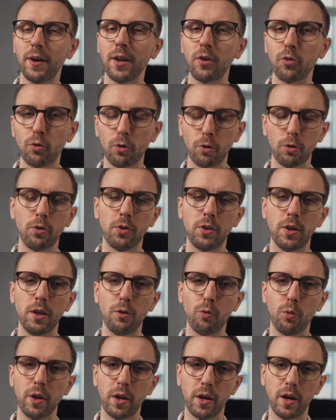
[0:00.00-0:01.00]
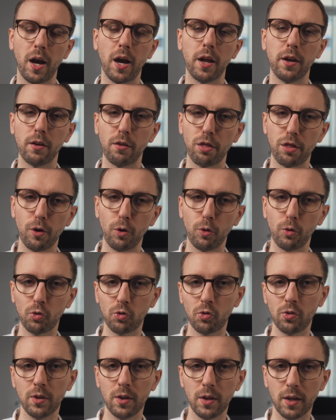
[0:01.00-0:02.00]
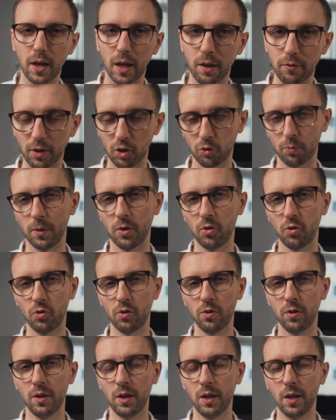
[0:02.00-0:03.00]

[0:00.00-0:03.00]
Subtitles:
uncertainty regarding those investments.